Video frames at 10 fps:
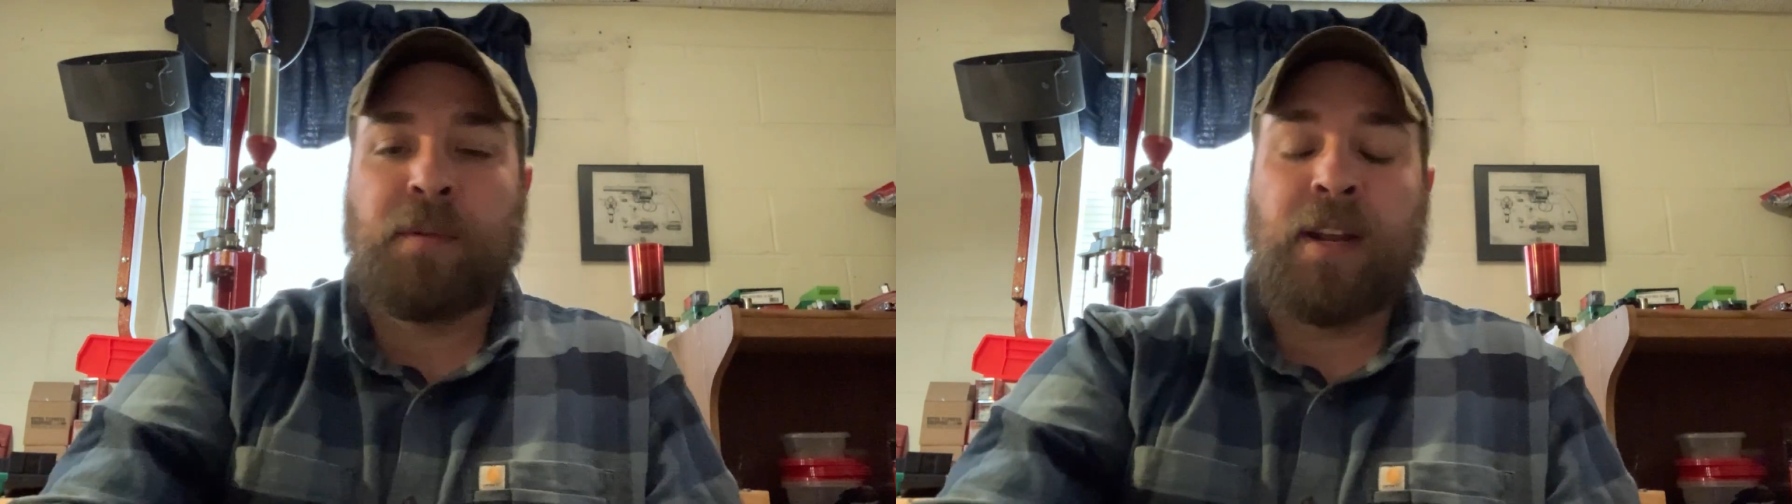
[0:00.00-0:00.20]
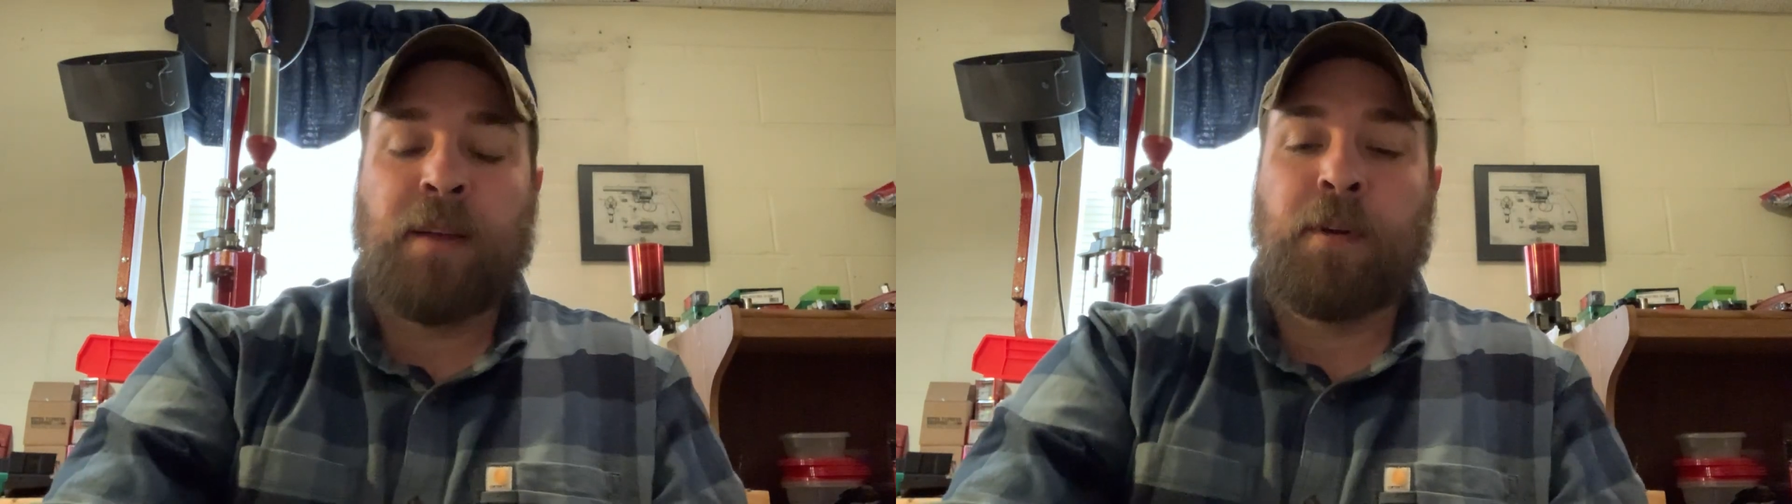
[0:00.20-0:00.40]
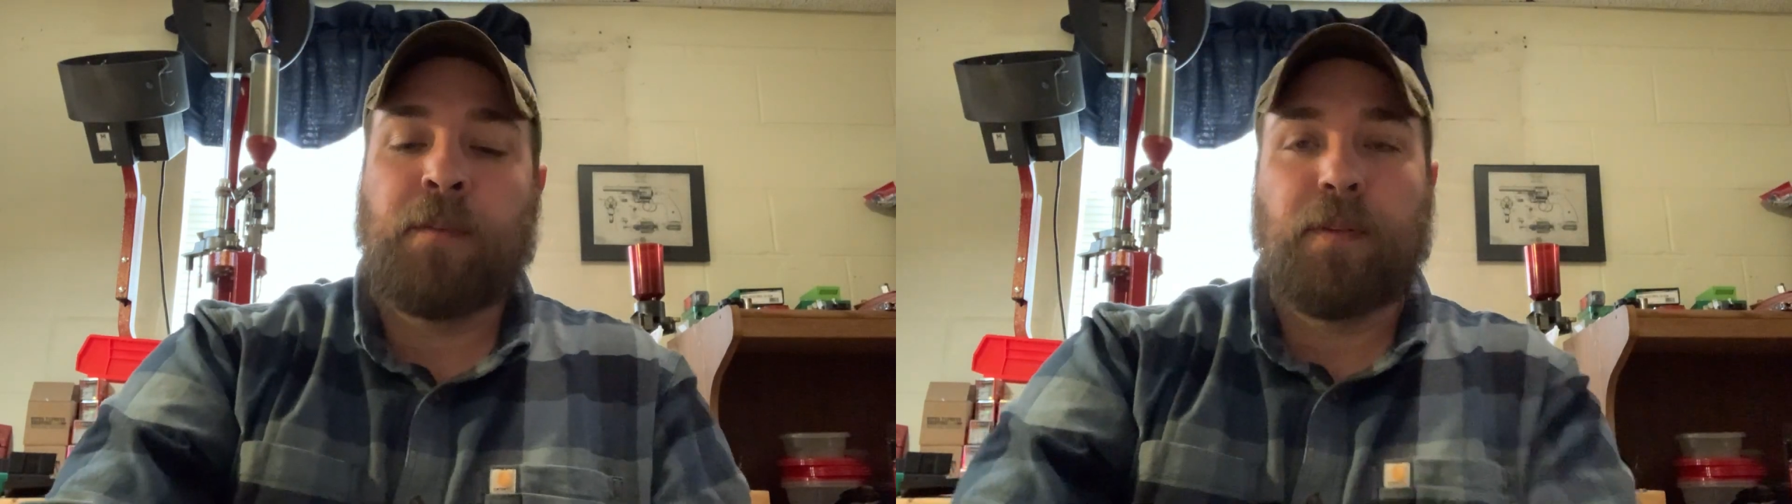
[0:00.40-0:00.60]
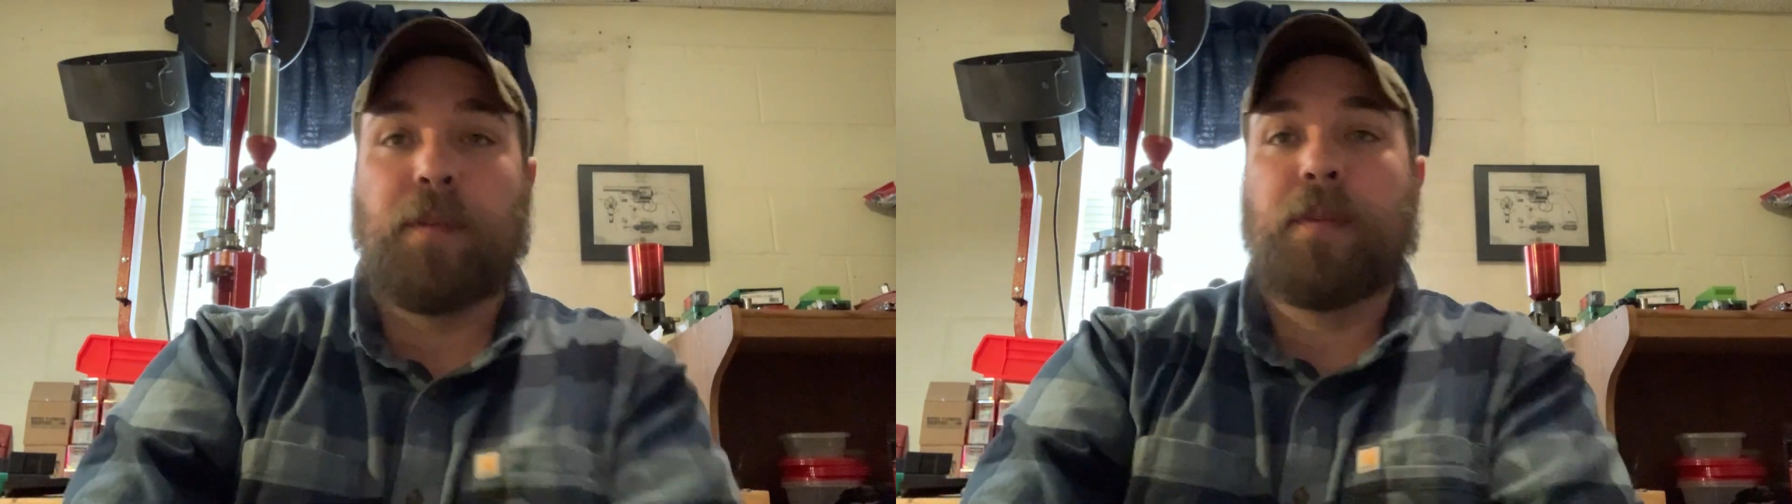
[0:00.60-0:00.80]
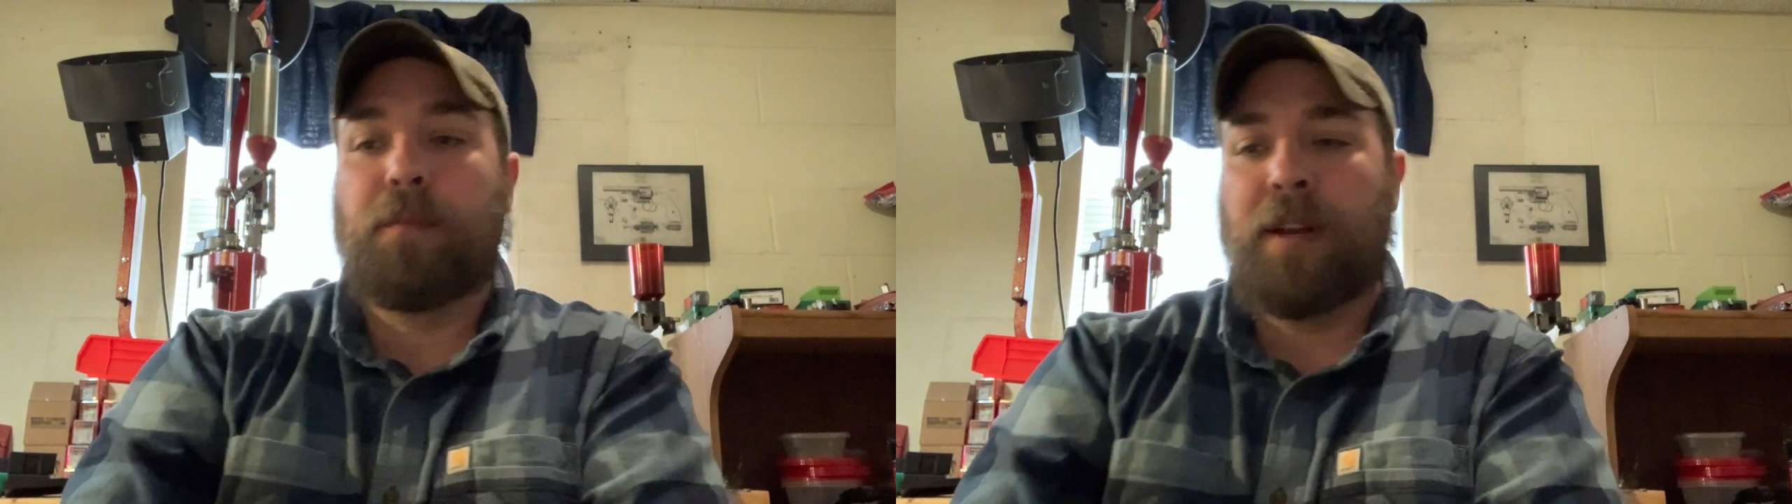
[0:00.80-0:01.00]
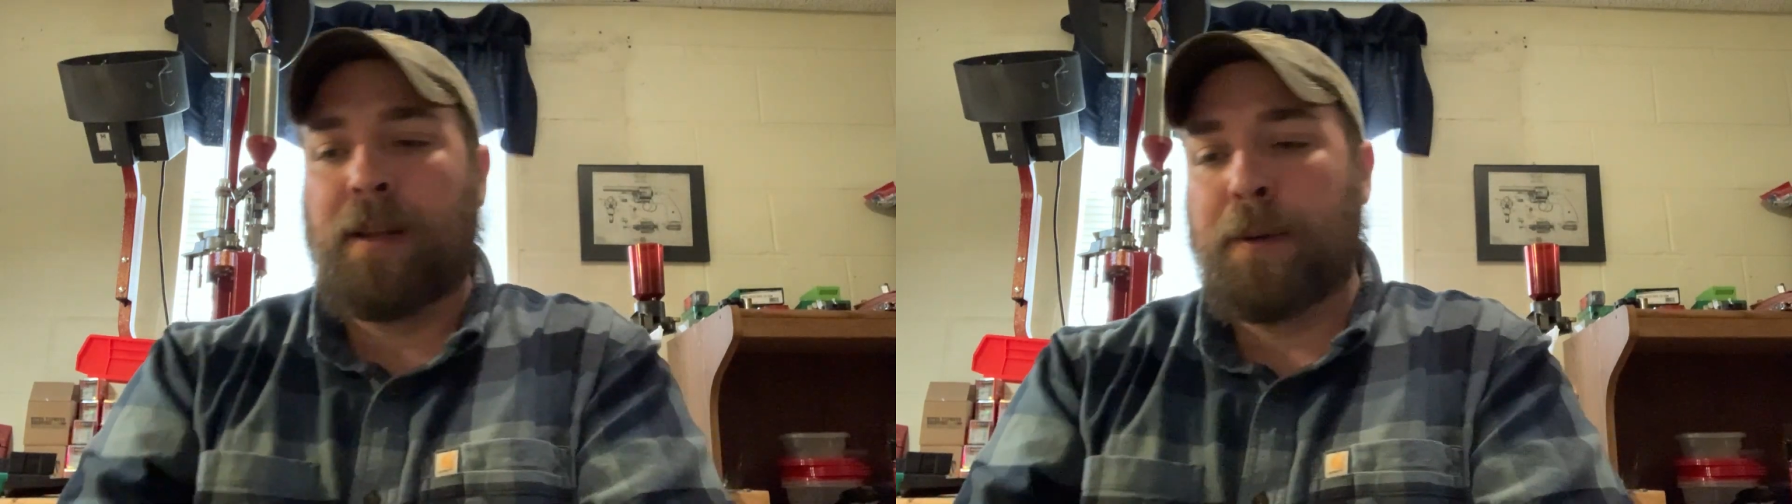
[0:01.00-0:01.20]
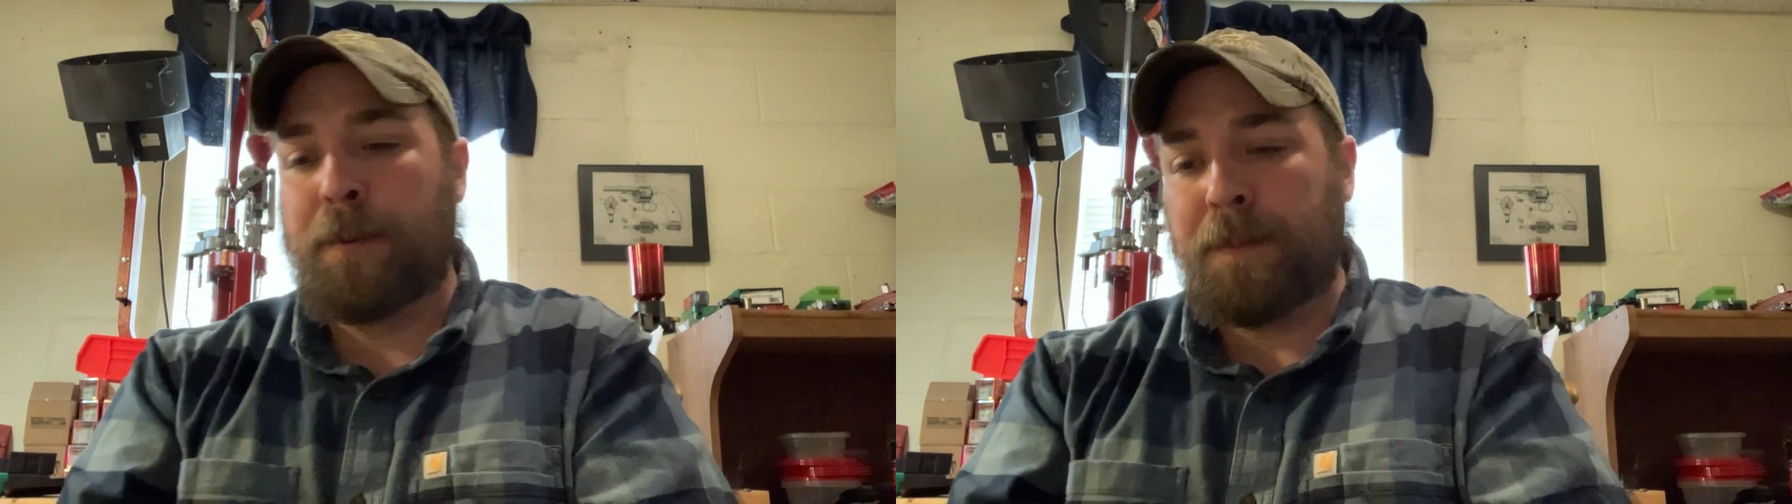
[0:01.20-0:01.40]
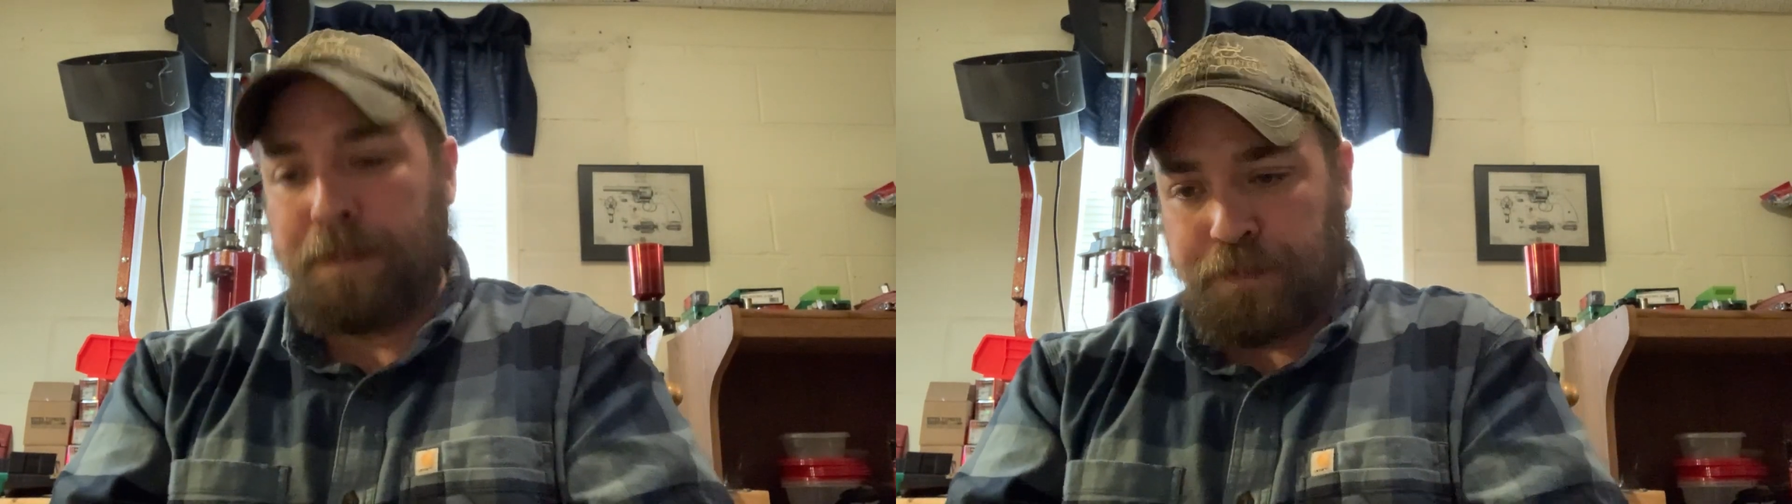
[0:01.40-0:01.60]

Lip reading: ammo for the reloads.